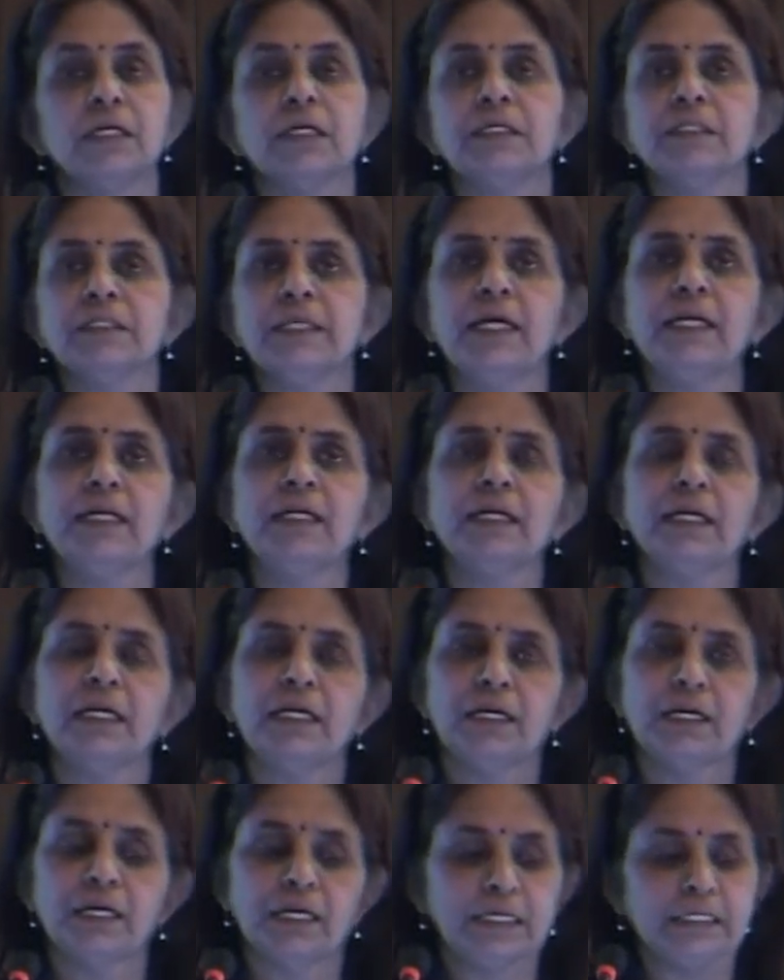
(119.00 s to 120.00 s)
Then
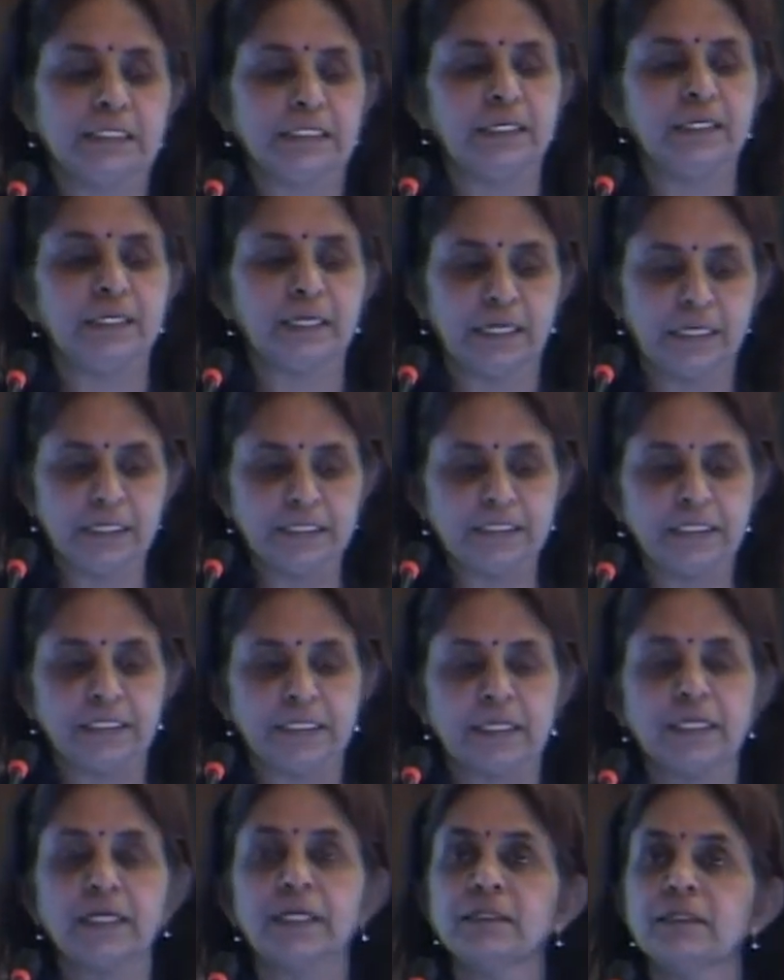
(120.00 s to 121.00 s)
in 1990,
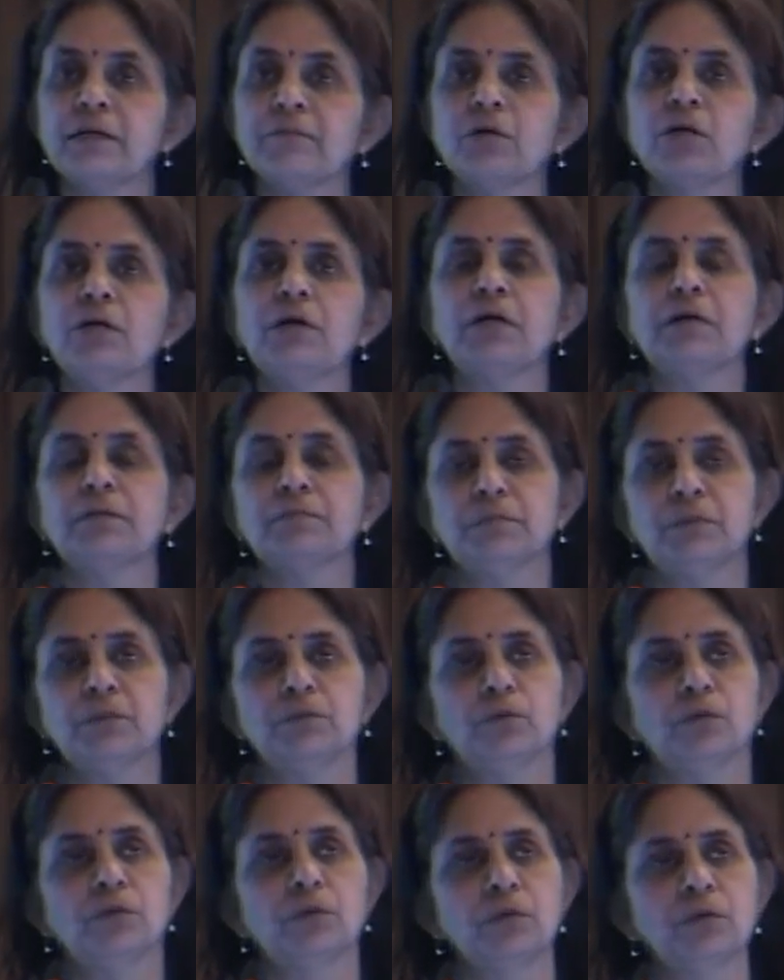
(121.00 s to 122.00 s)
there were a
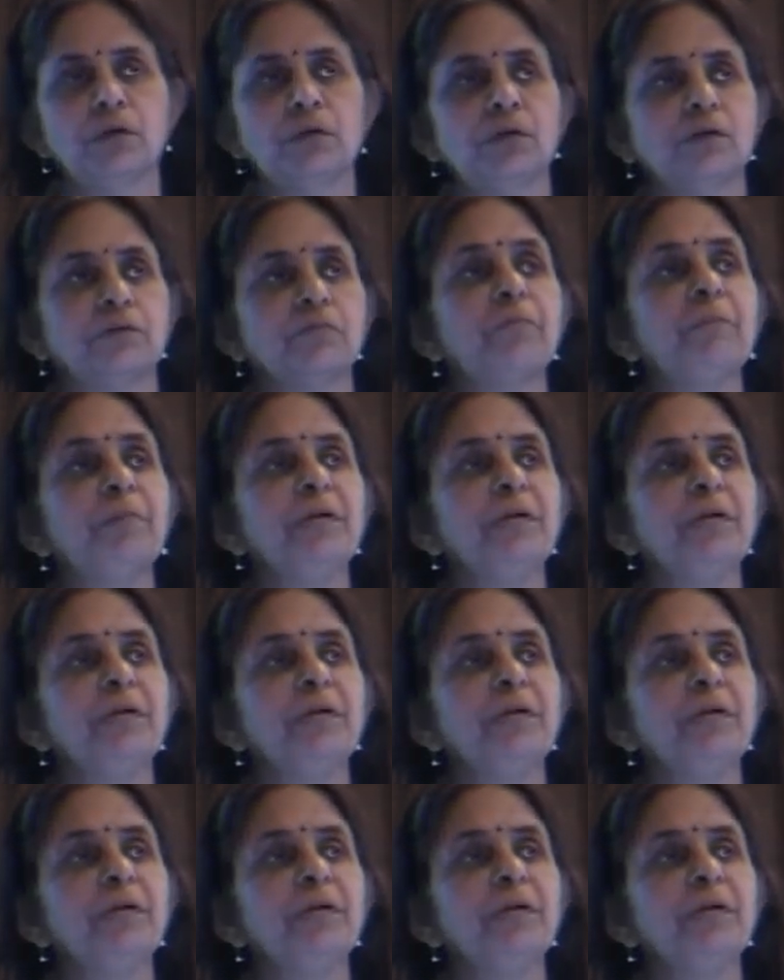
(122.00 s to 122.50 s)
whole lot of